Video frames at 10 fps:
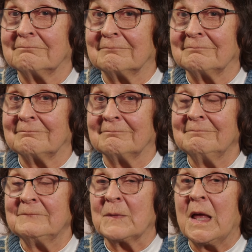
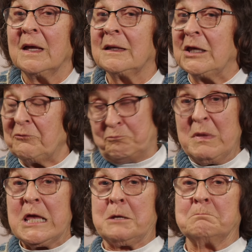Mm-hmm. Give
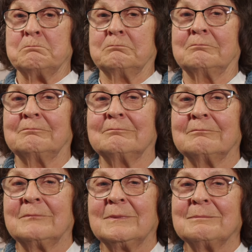me
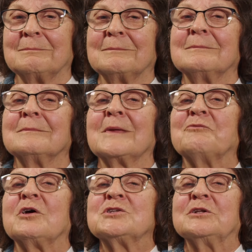
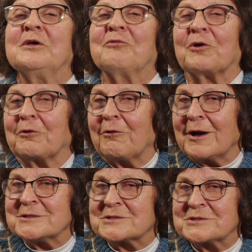if I deliver
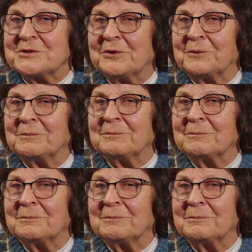Christ to you.